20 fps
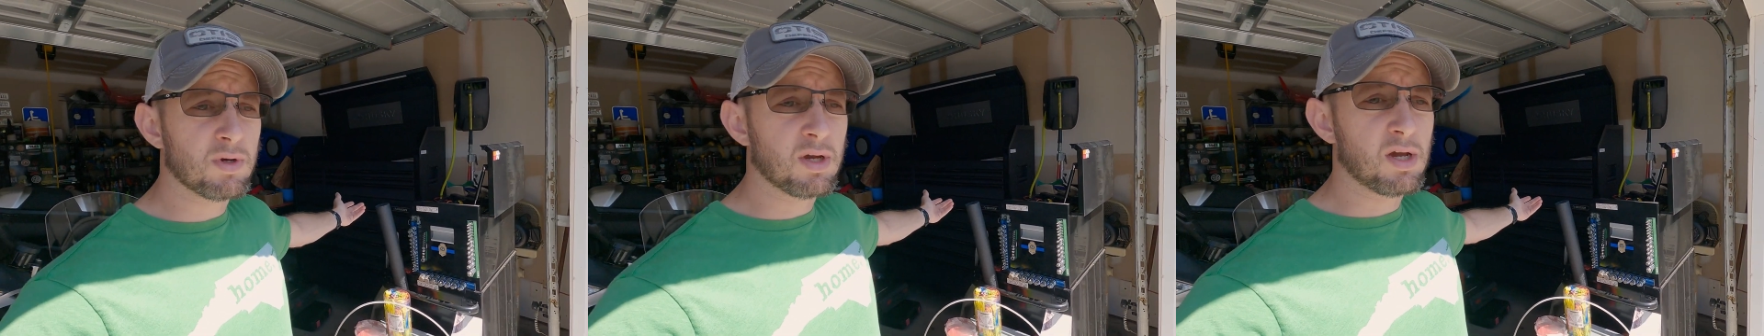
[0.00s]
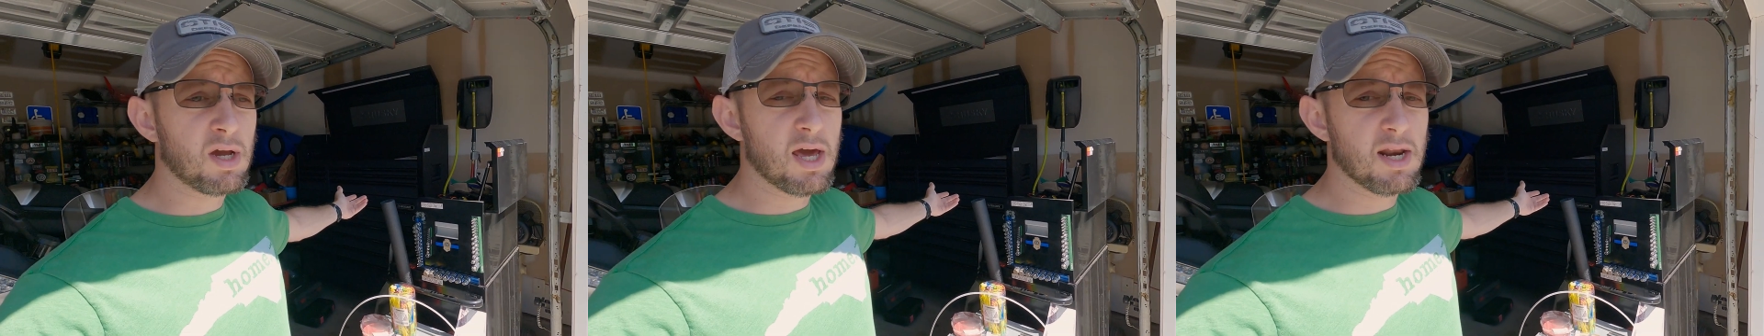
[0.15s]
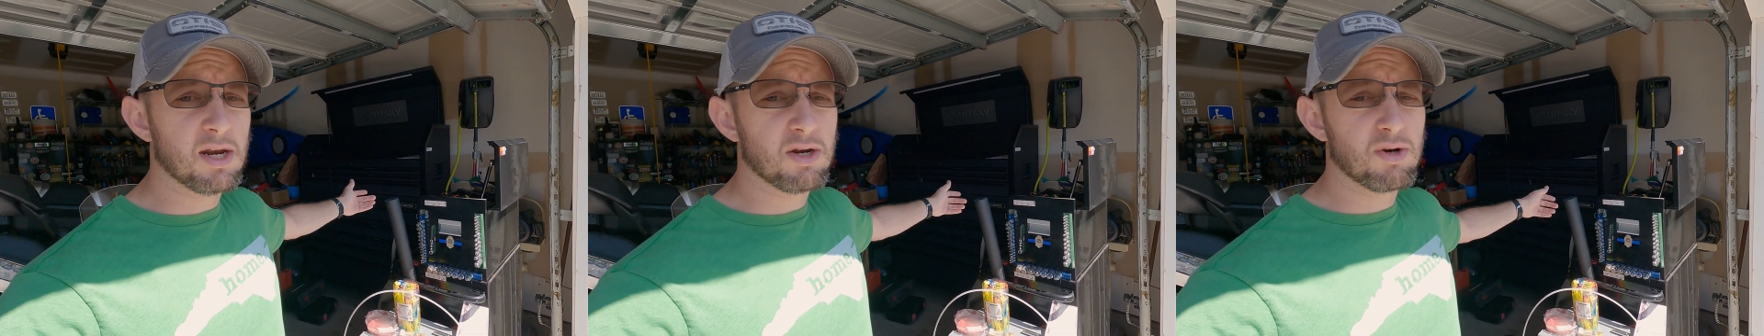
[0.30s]
We're
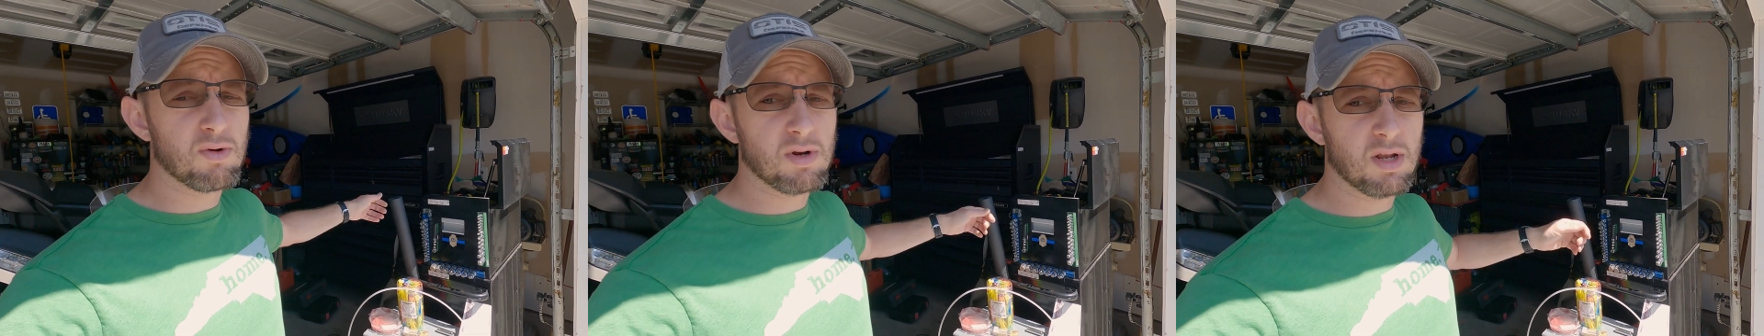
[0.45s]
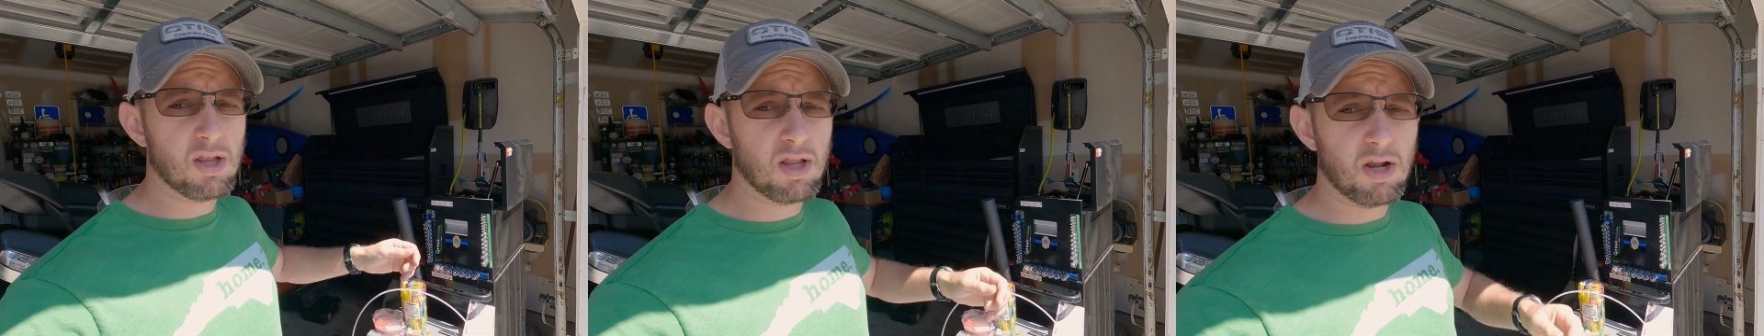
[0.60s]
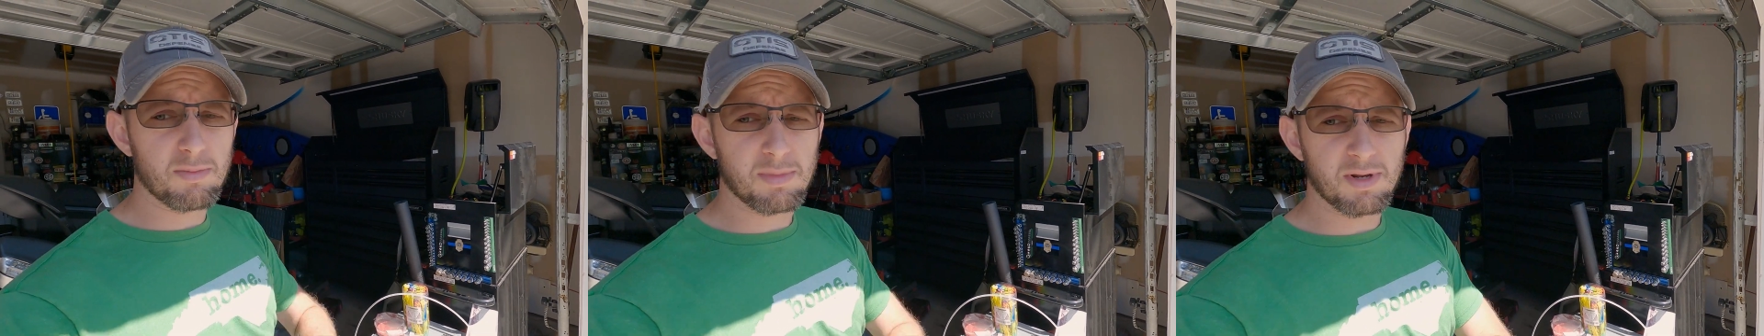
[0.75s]
kind of
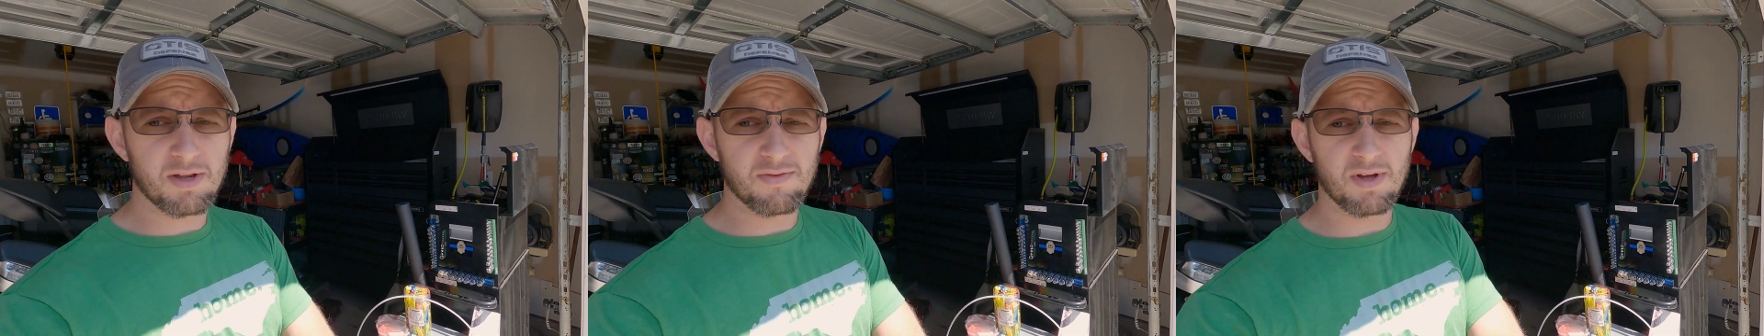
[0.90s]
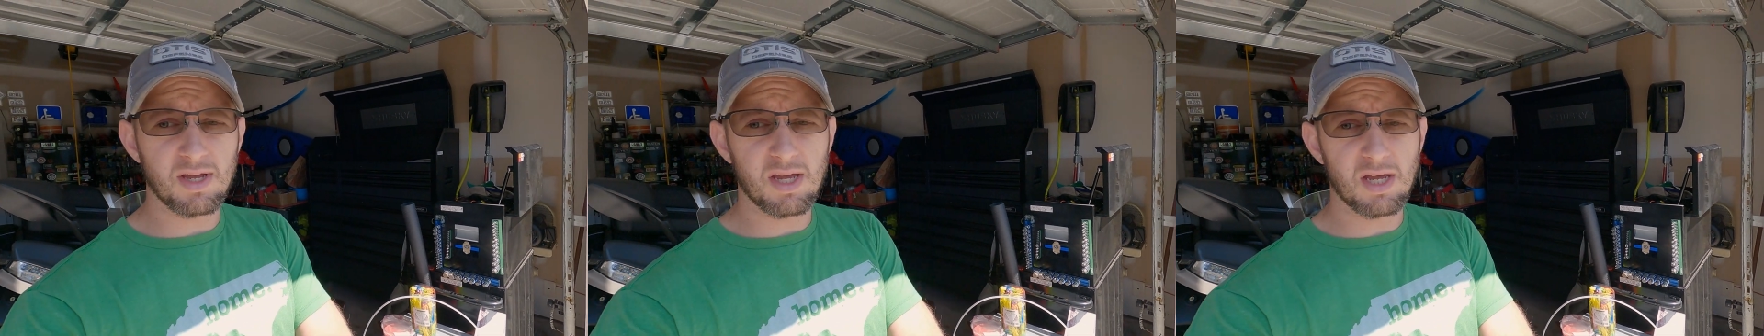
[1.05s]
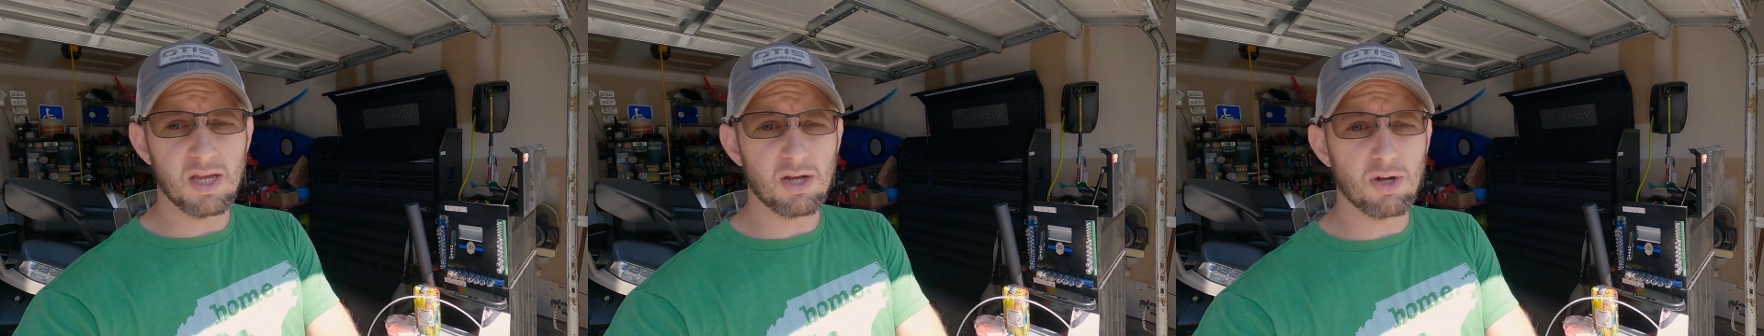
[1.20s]
doing a little bit
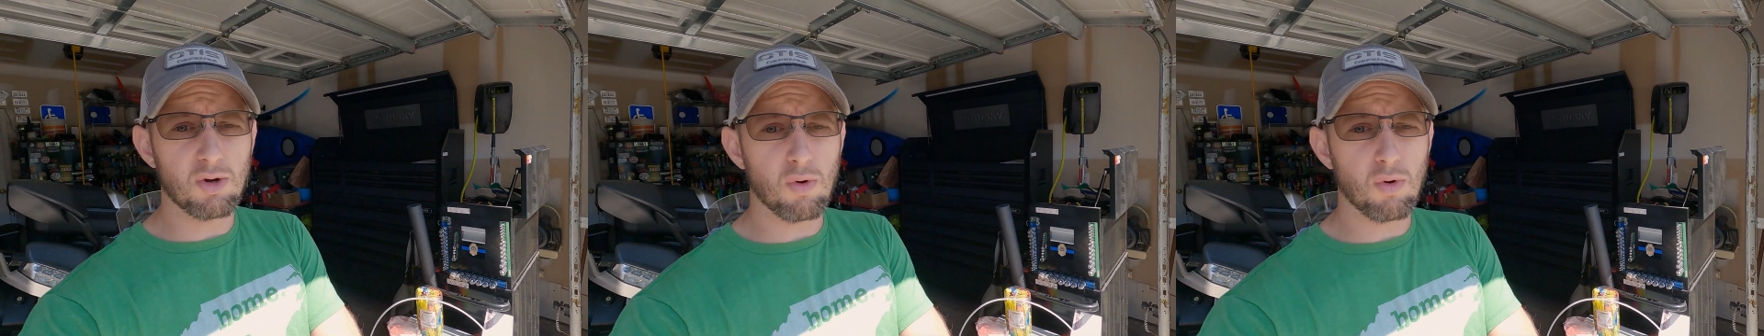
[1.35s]
of a